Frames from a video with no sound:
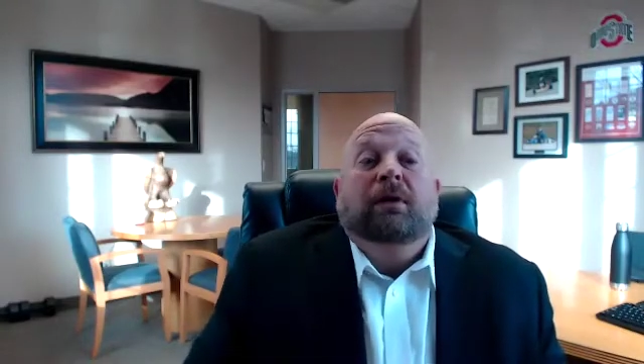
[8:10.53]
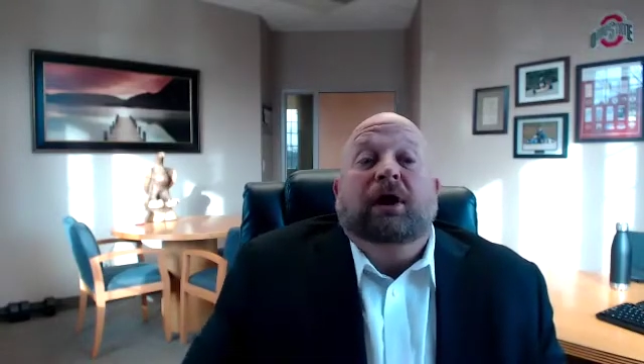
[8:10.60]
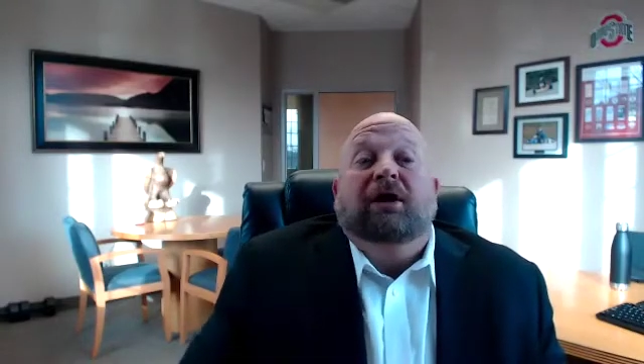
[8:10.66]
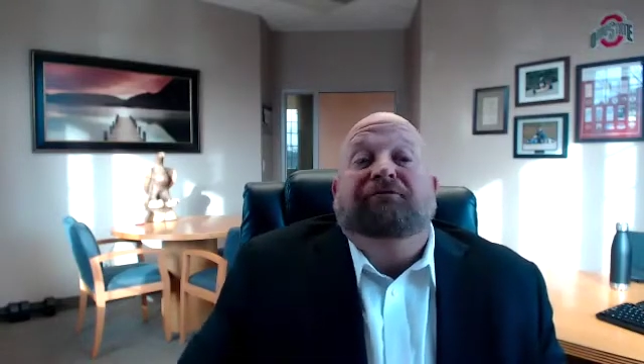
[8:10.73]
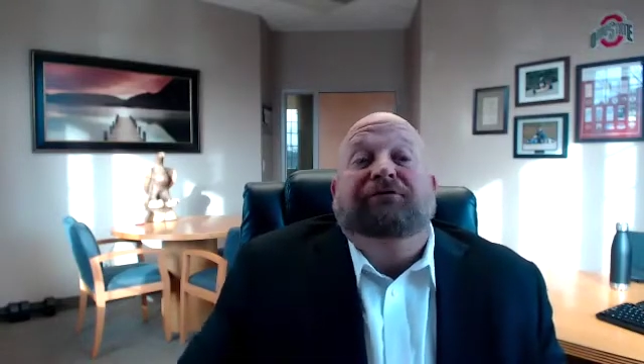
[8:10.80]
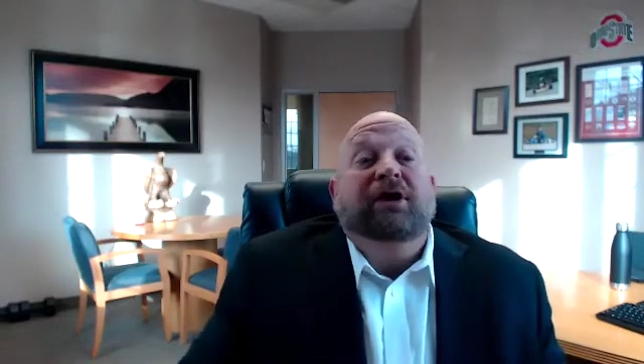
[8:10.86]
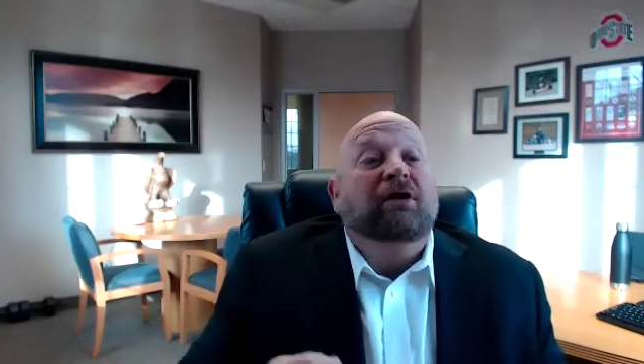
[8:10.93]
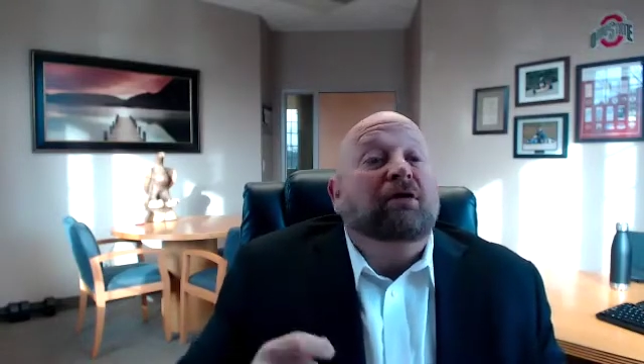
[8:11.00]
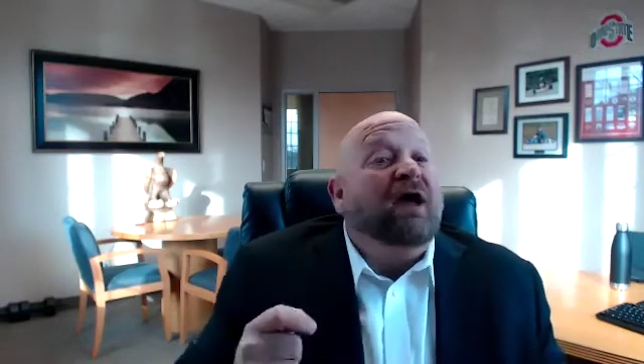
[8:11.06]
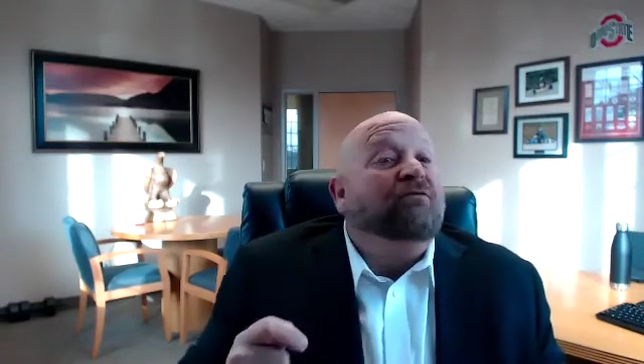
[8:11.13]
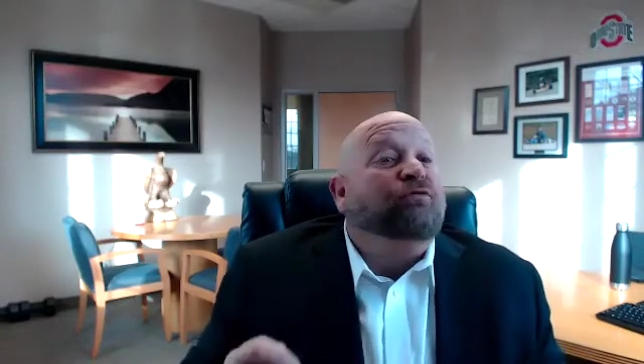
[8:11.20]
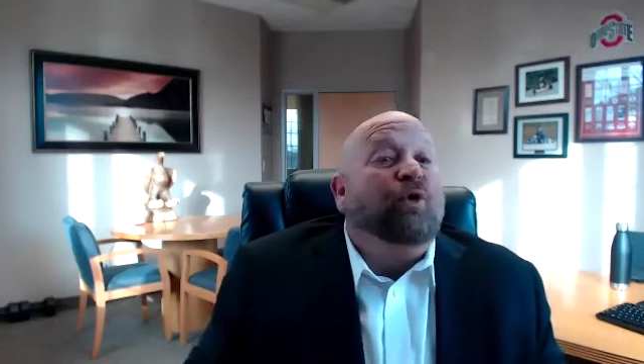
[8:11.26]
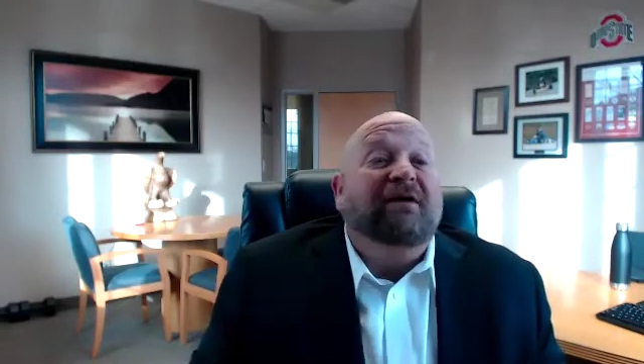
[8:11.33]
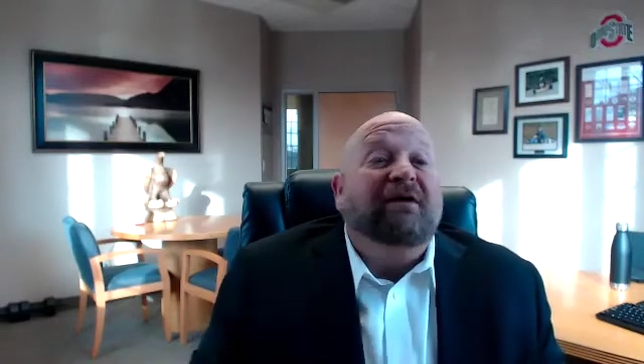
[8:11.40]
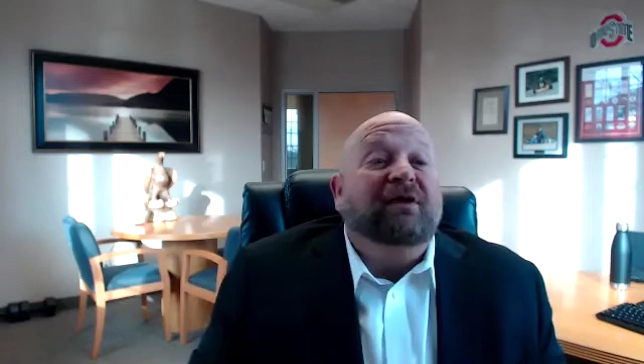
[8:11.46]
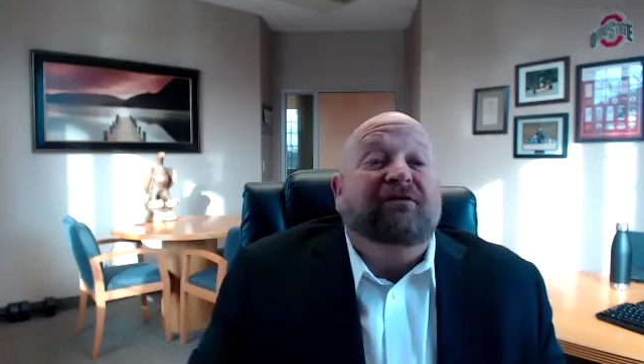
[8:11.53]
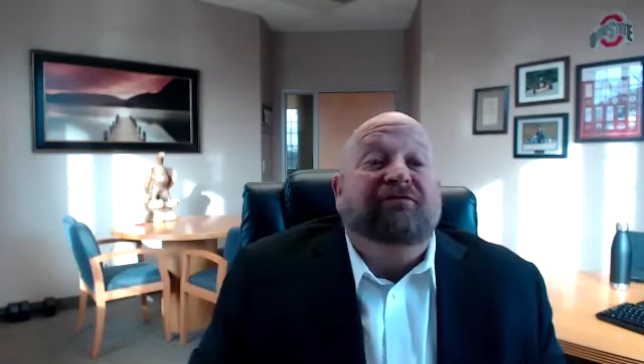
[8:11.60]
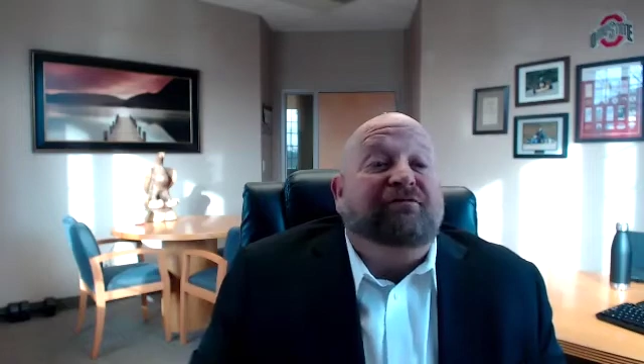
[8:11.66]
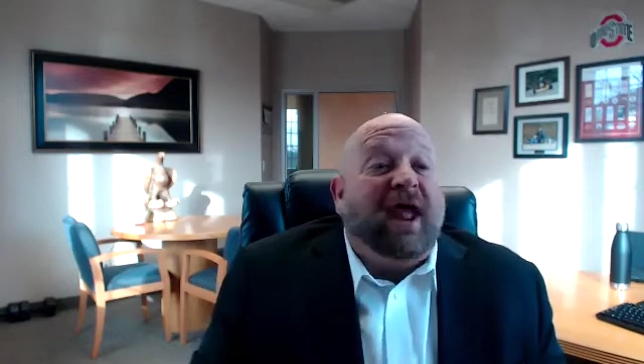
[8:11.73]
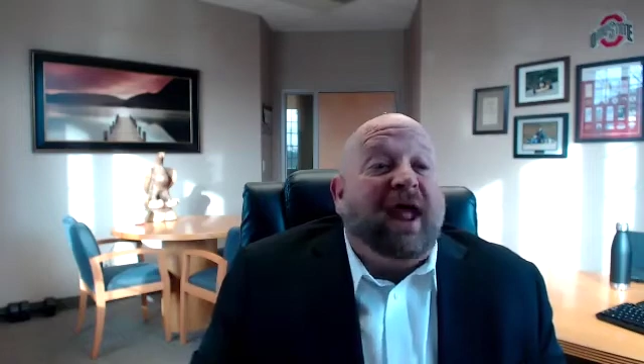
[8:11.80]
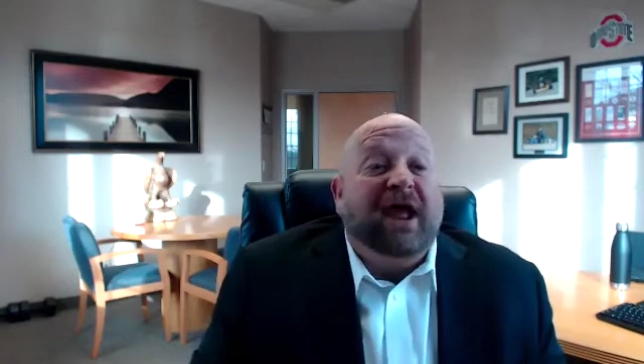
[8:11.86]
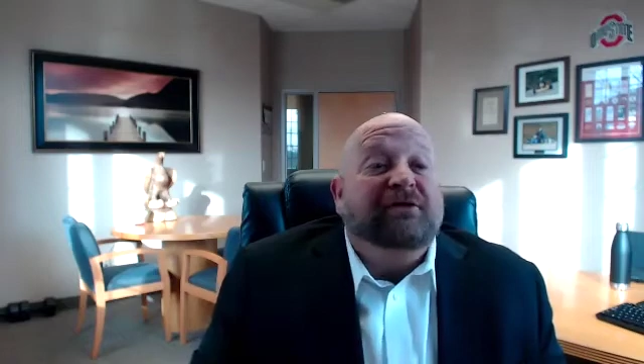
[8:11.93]
If you don't have raving
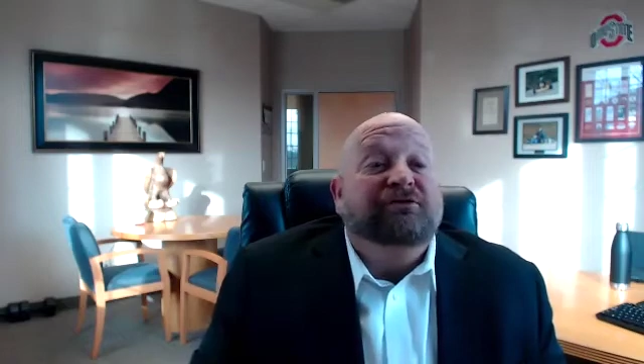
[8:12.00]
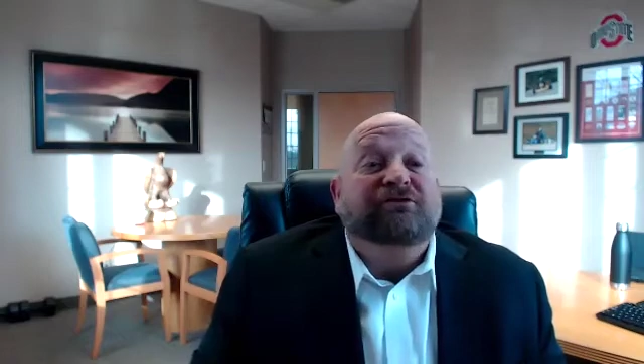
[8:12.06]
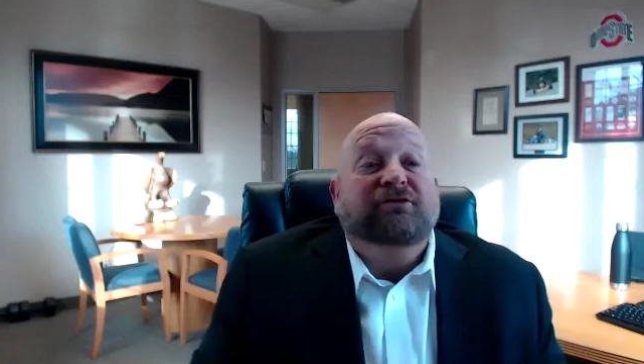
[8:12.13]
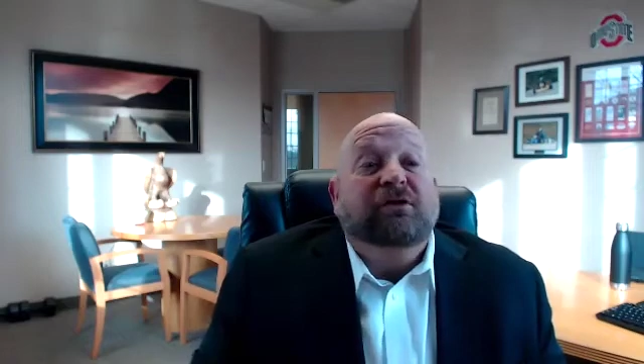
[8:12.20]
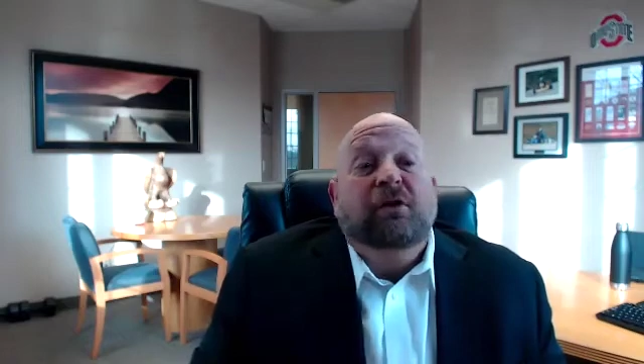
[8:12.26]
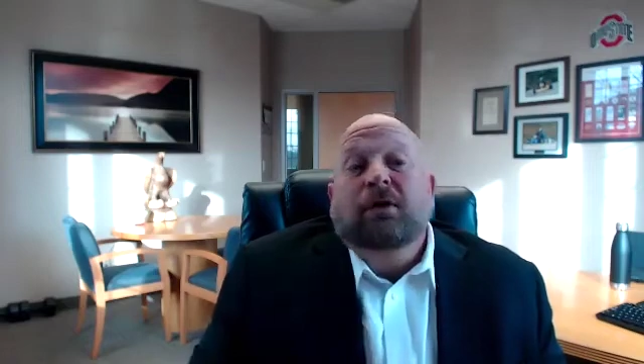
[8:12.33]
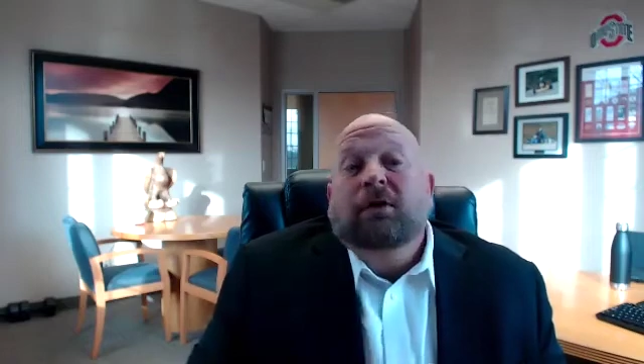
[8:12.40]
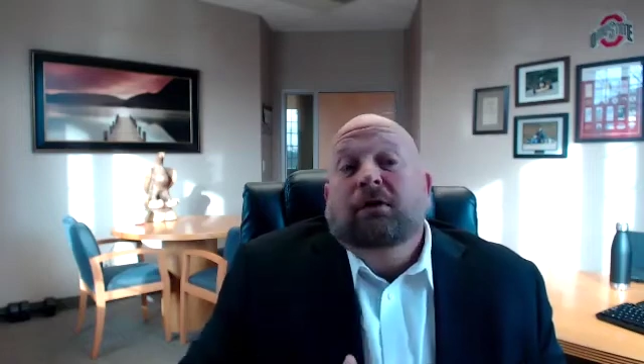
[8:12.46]
fans,